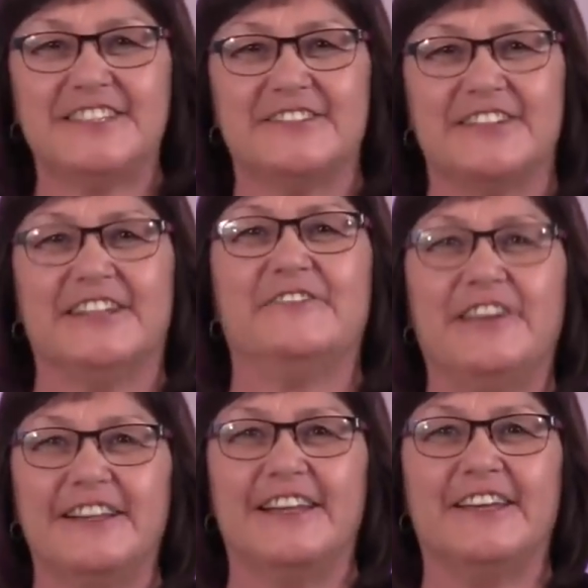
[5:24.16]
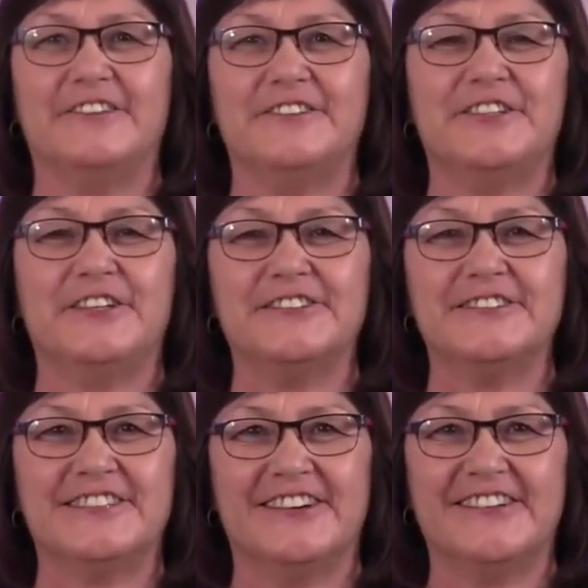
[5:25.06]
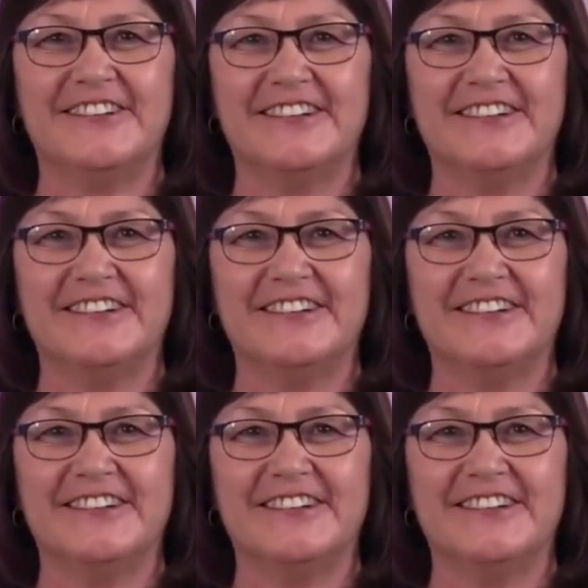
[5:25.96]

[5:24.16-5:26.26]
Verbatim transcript: really feeling you too. So